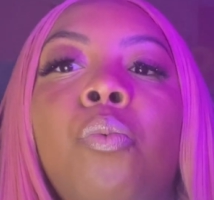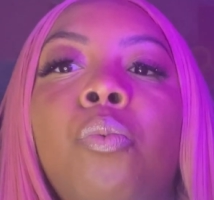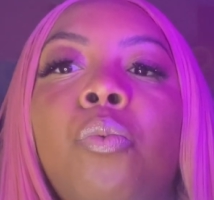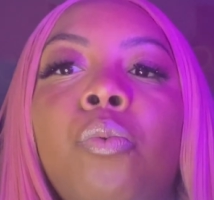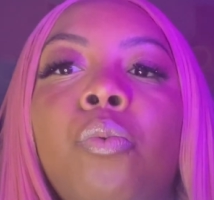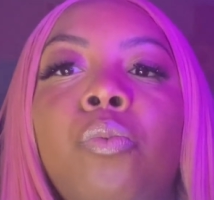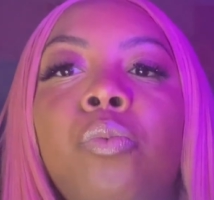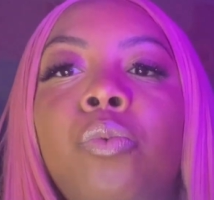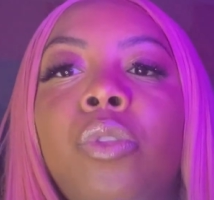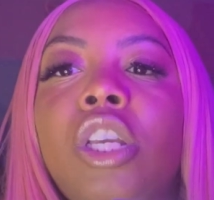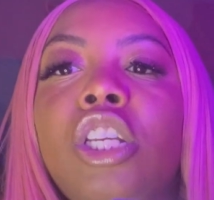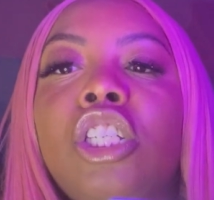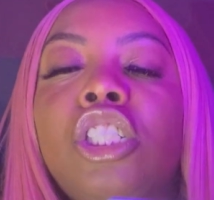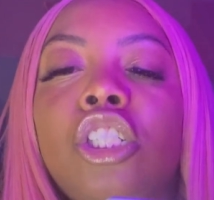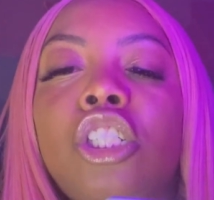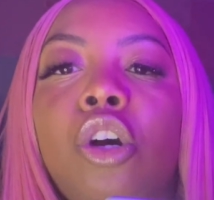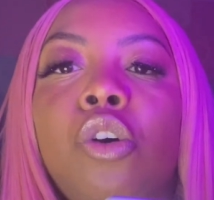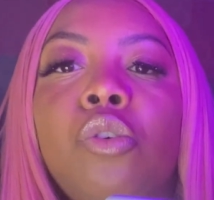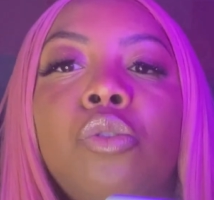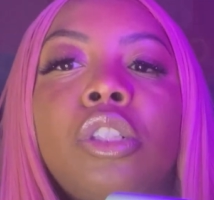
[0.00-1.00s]
these
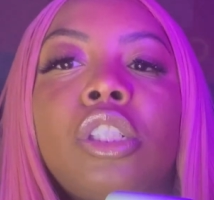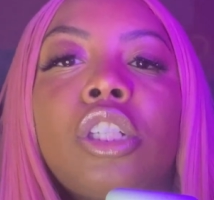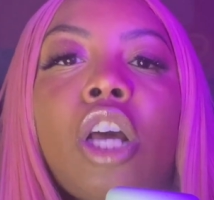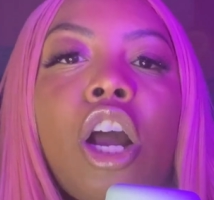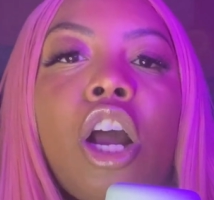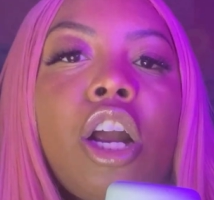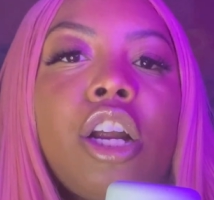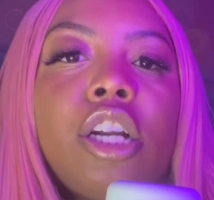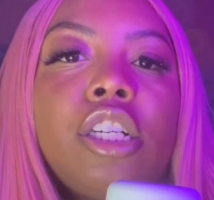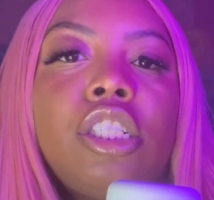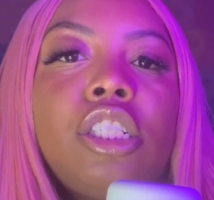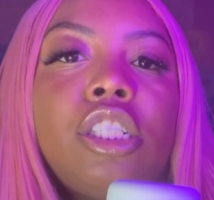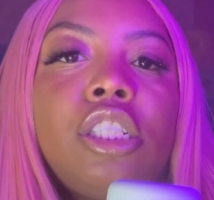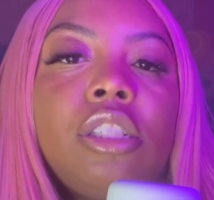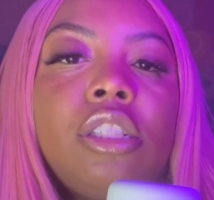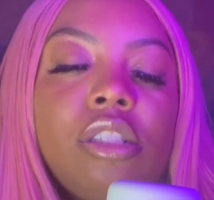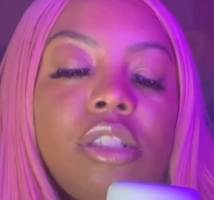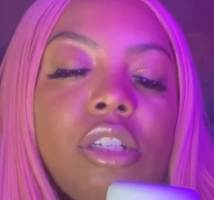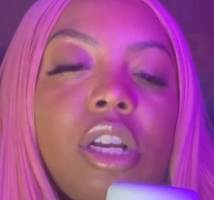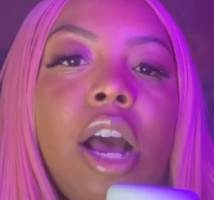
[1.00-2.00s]
shows are
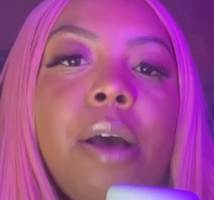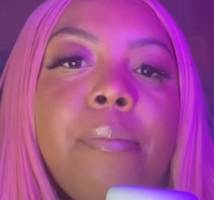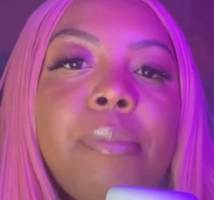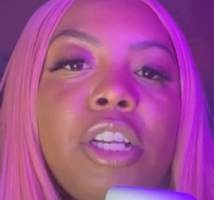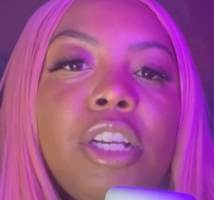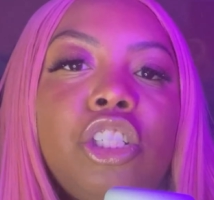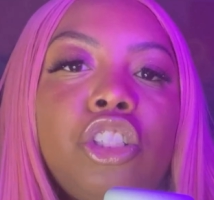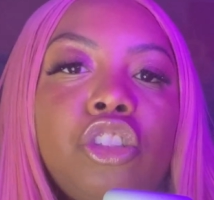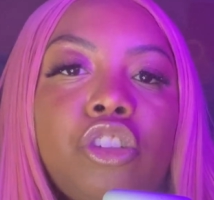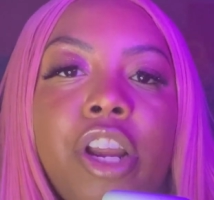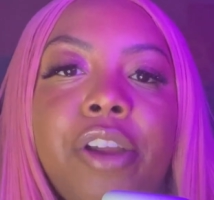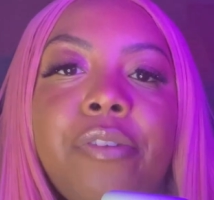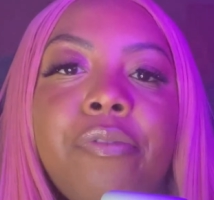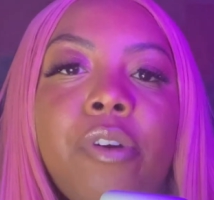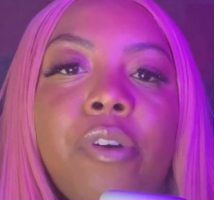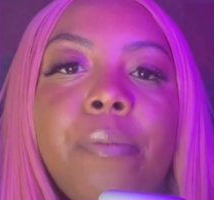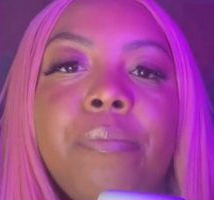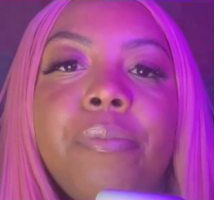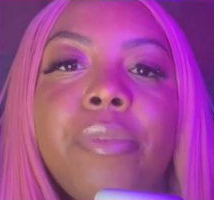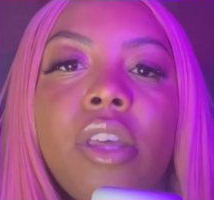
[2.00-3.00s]
coming straight
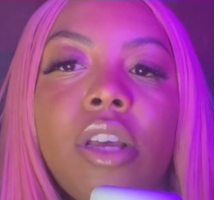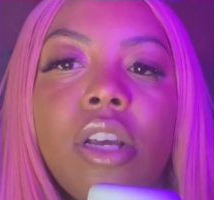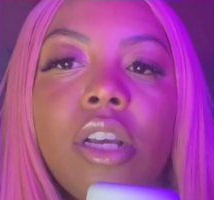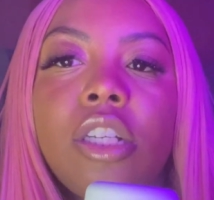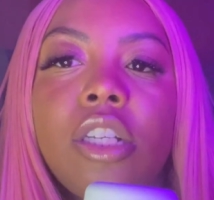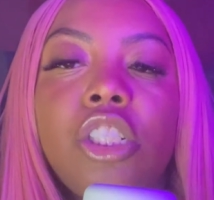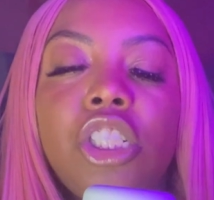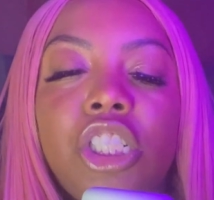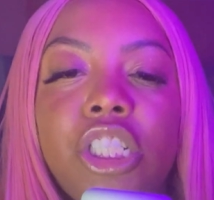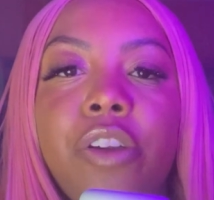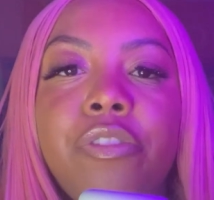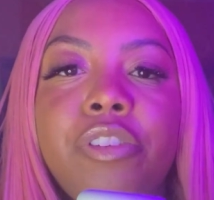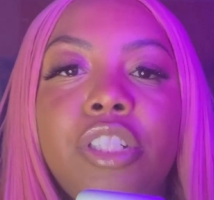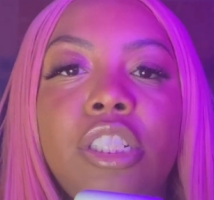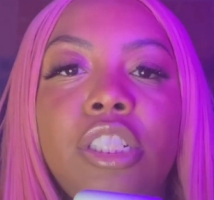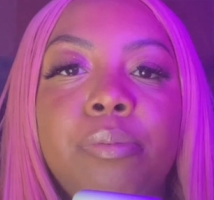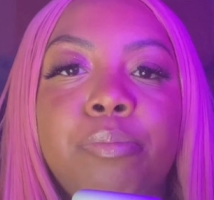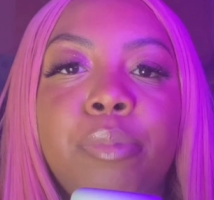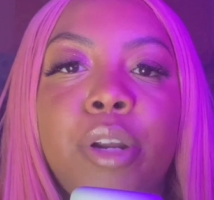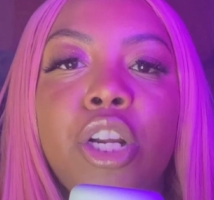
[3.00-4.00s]
from the Jerry
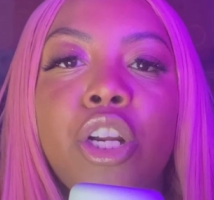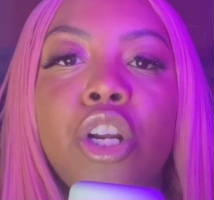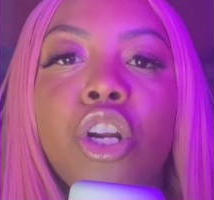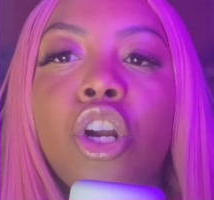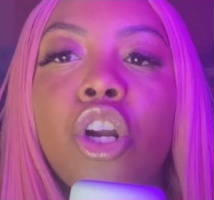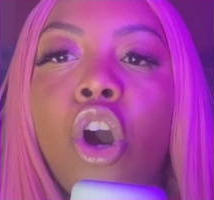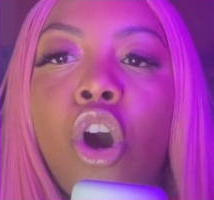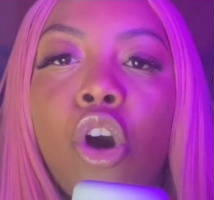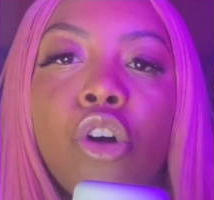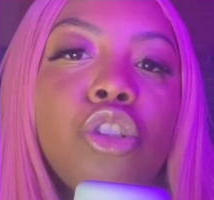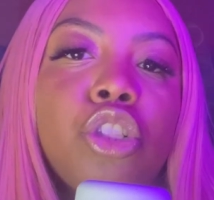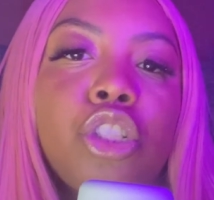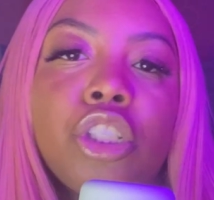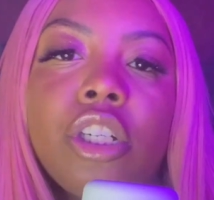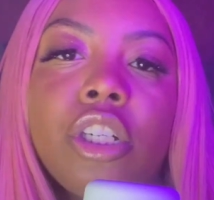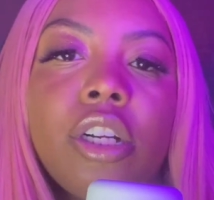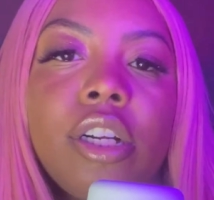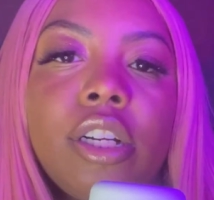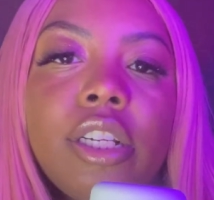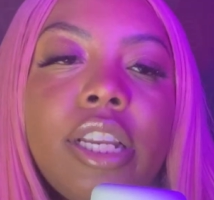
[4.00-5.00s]
Springer
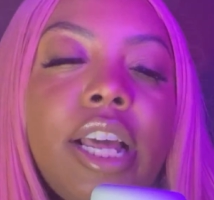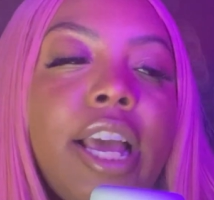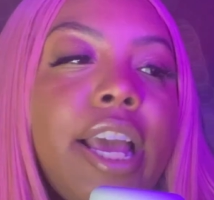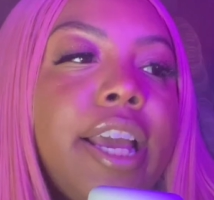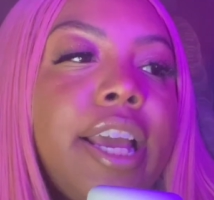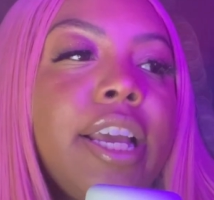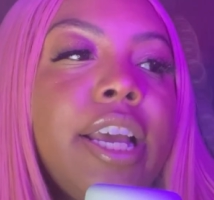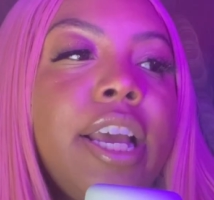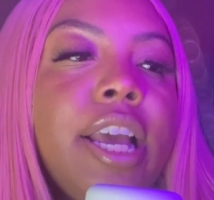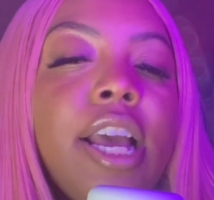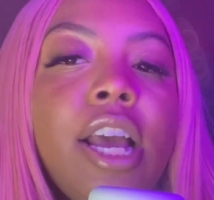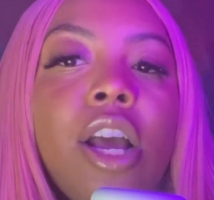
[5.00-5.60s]
culture. Like,